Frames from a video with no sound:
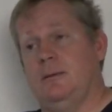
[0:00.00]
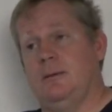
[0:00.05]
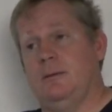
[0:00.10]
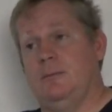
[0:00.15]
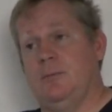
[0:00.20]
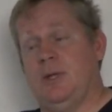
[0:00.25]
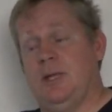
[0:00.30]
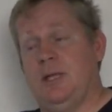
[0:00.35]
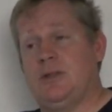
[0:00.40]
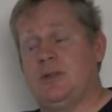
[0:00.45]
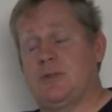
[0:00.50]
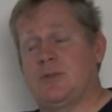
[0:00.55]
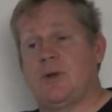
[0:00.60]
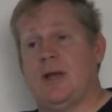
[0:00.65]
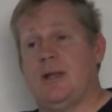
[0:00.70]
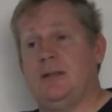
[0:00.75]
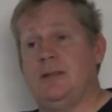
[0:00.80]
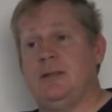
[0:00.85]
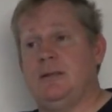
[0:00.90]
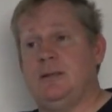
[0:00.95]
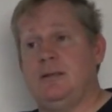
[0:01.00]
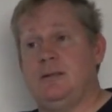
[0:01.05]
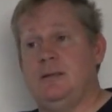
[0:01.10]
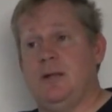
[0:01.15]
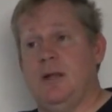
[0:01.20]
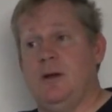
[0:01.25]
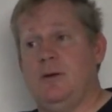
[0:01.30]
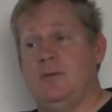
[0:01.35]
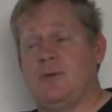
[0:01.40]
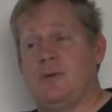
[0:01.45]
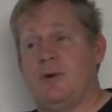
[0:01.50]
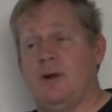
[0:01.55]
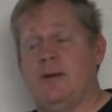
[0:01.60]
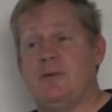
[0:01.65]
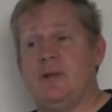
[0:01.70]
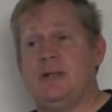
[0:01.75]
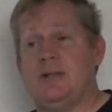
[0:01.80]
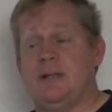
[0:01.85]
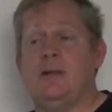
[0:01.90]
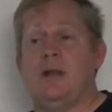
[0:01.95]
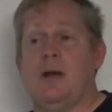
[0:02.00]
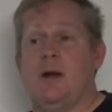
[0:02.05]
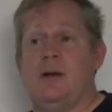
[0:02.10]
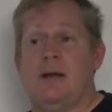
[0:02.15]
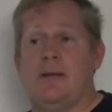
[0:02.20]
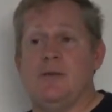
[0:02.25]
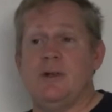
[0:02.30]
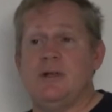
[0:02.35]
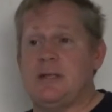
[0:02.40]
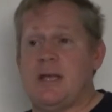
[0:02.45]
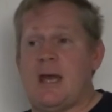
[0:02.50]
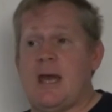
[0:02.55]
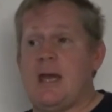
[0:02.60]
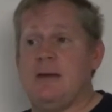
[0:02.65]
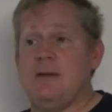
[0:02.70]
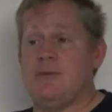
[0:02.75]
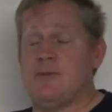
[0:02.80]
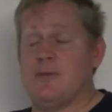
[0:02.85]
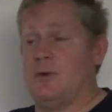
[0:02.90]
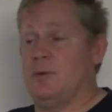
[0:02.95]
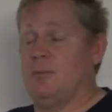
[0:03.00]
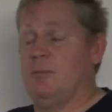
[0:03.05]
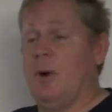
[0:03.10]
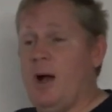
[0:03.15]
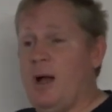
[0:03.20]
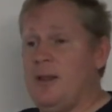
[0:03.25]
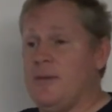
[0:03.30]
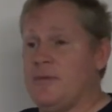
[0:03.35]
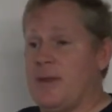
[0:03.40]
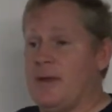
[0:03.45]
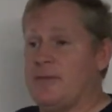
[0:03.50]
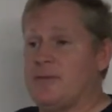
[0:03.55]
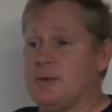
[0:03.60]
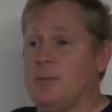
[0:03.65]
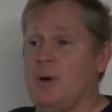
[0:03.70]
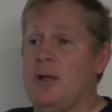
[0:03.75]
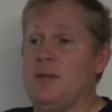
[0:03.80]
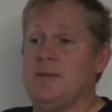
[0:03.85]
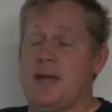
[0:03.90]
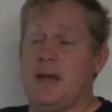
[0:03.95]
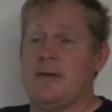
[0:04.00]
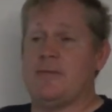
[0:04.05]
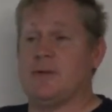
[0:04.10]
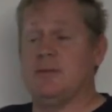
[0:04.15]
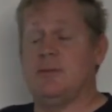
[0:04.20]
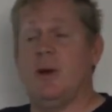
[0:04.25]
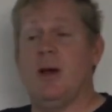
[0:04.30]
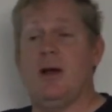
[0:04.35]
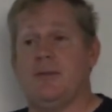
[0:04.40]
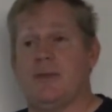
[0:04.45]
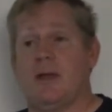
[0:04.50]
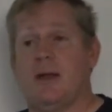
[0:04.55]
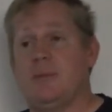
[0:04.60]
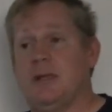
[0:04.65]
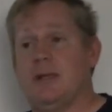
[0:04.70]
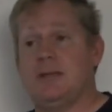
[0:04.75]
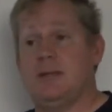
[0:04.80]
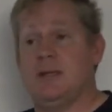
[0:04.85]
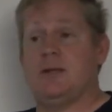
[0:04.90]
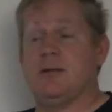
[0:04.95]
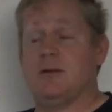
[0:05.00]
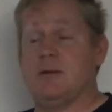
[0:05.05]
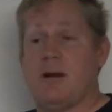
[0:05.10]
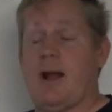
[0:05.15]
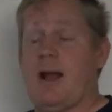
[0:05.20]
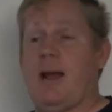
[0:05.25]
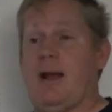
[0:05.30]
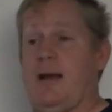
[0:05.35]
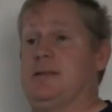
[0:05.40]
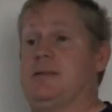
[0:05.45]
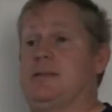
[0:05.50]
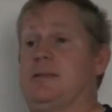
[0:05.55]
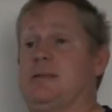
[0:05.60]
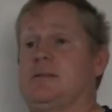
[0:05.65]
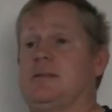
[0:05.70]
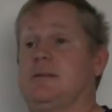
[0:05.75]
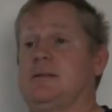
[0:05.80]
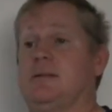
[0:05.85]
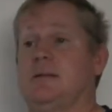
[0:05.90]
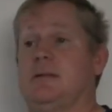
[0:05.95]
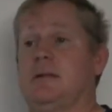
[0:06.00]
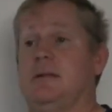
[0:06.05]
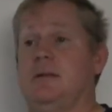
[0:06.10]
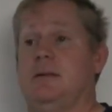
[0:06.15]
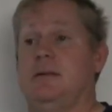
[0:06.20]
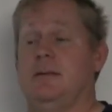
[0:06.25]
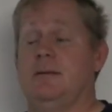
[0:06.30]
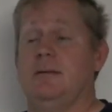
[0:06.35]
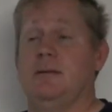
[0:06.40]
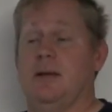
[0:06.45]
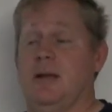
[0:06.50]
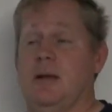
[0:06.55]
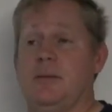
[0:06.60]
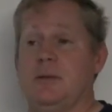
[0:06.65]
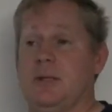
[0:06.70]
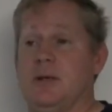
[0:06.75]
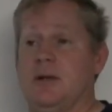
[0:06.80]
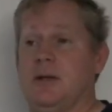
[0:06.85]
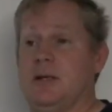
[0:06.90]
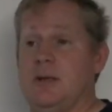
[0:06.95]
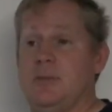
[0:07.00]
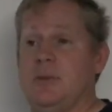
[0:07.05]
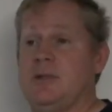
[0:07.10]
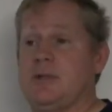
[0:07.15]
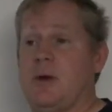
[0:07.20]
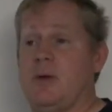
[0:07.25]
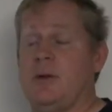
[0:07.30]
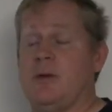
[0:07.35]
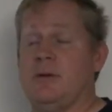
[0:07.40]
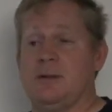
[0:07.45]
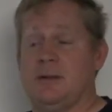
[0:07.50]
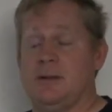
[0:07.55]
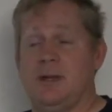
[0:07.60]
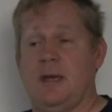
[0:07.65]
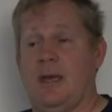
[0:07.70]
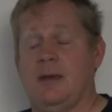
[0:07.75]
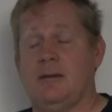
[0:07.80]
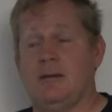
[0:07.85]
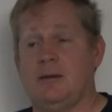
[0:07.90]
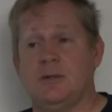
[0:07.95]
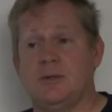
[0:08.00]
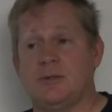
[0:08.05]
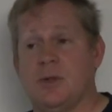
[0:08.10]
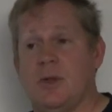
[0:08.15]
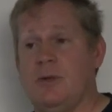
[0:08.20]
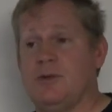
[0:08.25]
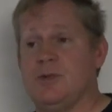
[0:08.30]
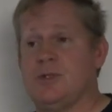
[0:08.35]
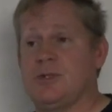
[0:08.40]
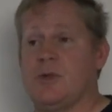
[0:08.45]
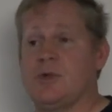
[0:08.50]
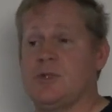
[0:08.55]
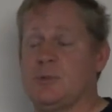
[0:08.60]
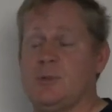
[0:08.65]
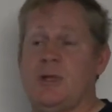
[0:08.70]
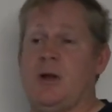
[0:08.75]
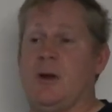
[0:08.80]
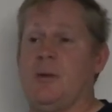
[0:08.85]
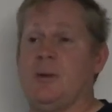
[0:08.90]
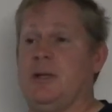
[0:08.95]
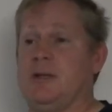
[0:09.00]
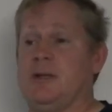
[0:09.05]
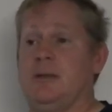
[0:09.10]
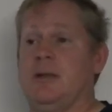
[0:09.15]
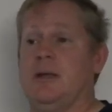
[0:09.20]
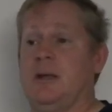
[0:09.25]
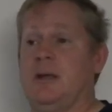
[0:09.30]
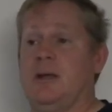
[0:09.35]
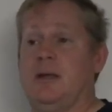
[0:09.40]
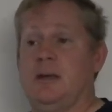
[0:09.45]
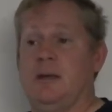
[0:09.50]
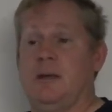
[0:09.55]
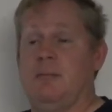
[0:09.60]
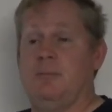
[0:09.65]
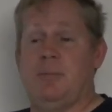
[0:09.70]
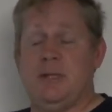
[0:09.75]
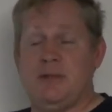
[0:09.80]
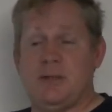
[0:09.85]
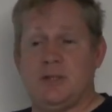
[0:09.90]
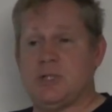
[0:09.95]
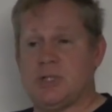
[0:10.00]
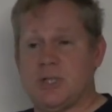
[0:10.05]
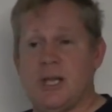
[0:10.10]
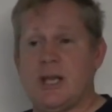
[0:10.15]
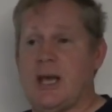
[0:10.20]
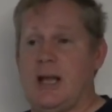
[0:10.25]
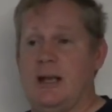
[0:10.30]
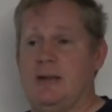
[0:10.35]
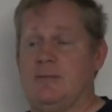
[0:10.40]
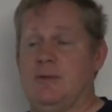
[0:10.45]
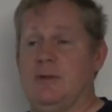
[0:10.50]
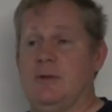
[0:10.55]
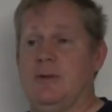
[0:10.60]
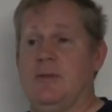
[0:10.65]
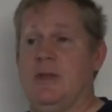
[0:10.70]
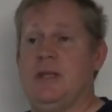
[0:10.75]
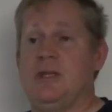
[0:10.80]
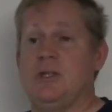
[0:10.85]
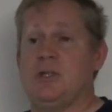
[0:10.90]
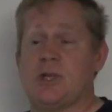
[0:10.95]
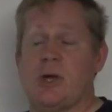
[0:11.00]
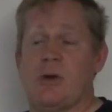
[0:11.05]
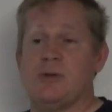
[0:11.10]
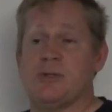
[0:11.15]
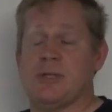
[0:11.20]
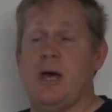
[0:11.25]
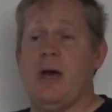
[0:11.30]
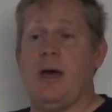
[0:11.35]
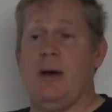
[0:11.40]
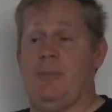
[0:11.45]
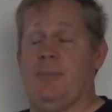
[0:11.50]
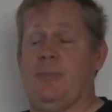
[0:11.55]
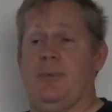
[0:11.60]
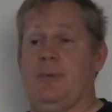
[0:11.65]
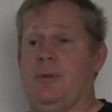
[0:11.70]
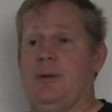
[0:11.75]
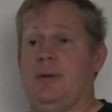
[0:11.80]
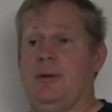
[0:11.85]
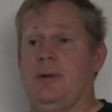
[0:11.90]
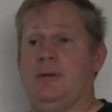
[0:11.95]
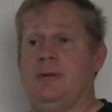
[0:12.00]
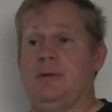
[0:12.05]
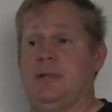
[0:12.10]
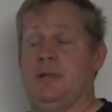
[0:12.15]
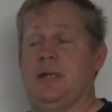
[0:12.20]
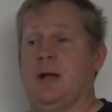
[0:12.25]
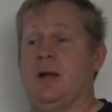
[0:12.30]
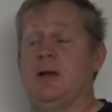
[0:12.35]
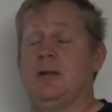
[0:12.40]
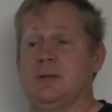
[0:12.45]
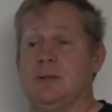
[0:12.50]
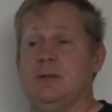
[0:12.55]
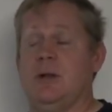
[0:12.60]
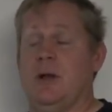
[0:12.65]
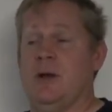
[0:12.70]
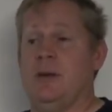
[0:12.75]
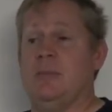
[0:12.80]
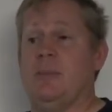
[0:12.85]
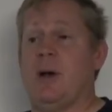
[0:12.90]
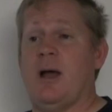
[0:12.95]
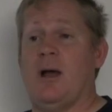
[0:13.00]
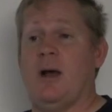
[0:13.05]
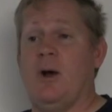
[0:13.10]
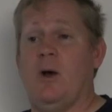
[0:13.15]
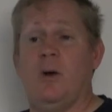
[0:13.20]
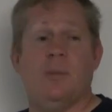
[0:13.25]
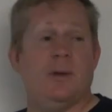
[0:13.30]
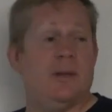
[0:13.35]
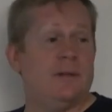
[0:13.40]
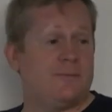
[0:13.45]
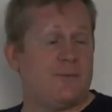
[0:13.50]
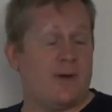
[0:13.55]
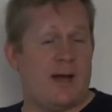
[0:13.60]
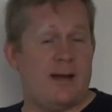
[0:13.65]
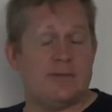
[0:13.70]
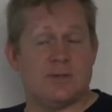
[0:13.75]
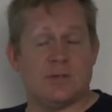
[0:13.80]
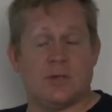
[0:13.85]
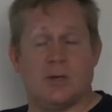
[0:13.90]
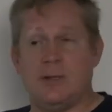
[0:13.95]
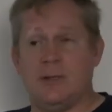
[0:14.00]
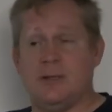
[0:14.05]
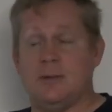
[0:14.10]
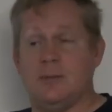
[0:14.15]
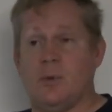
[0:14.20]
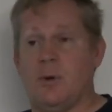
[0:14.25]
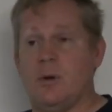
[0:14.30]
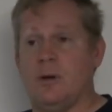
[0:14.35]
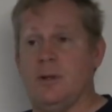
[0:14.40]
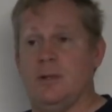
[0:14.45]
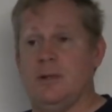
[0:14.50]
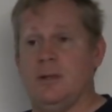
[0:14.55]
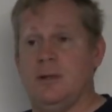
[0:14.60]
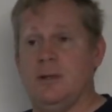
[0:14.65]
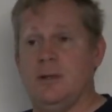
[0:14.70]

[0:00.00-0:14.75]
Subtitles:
But he threatened, you know, for every day for month after month after month, I'm going to kick your ass. You're going to give me total control of your social media. I'm going to beat the shit out of you. And then he shows up to carry, you know, in my home at 5:30 in the morning.